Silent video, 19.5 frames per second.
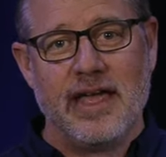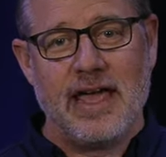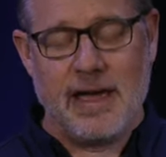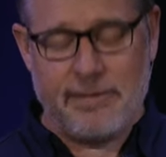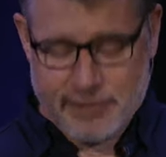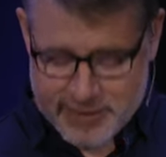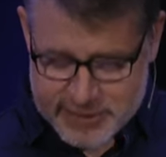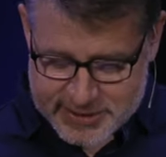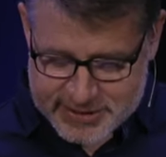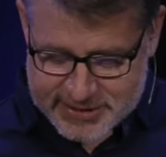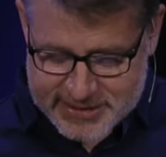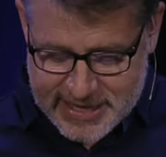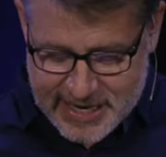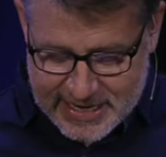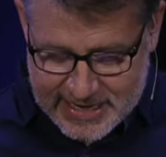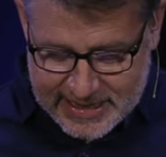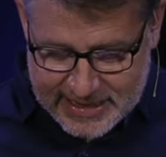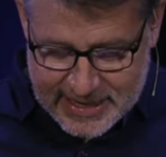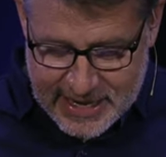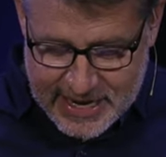If you
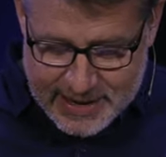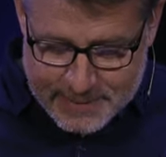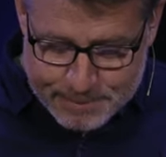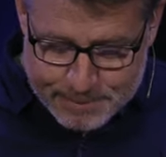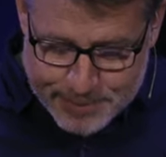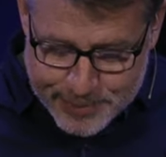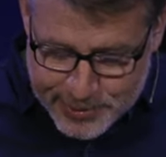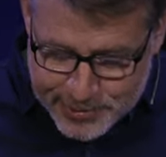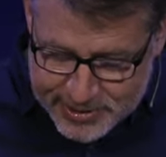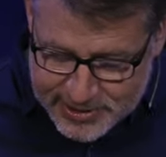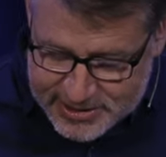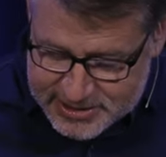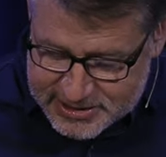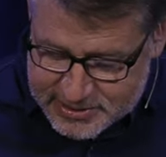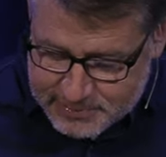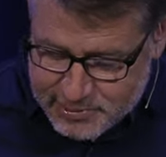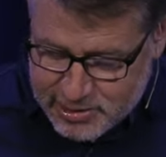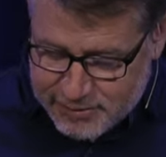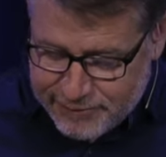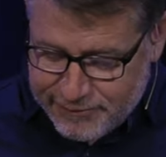studied
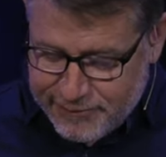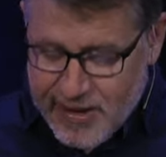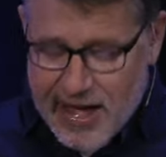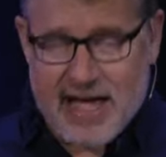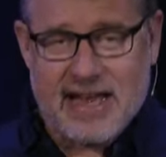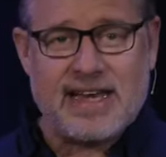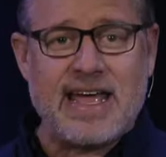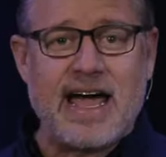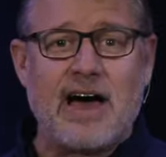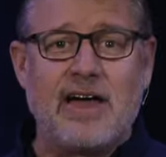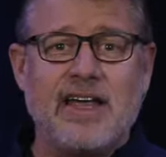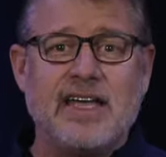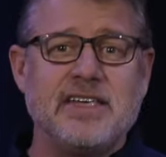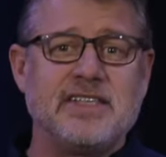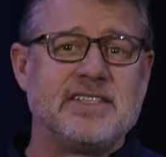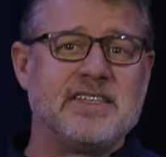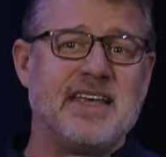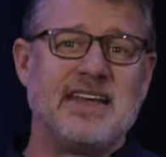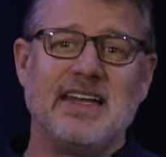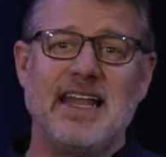Buddhism, you'd find out
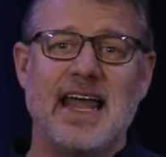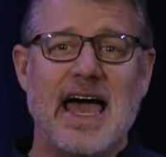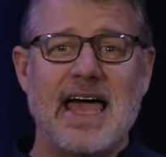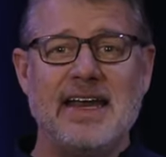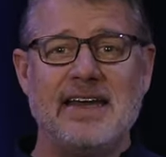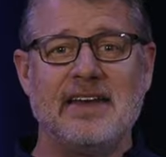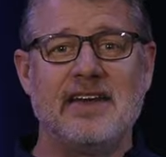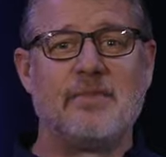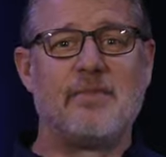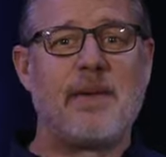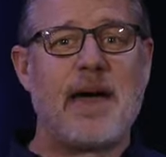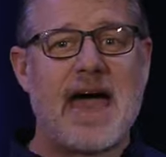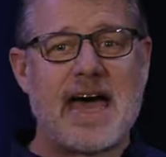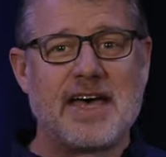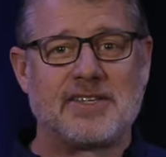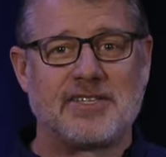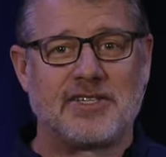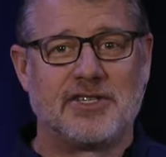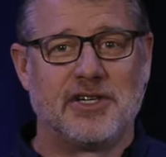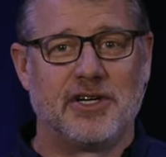he's an enlightened
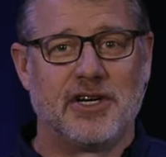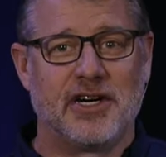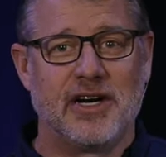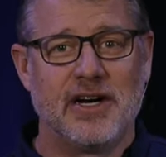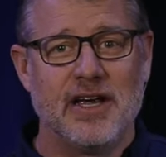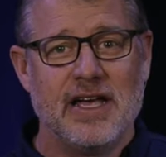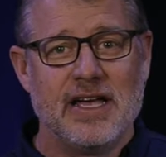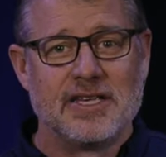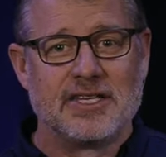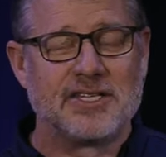master.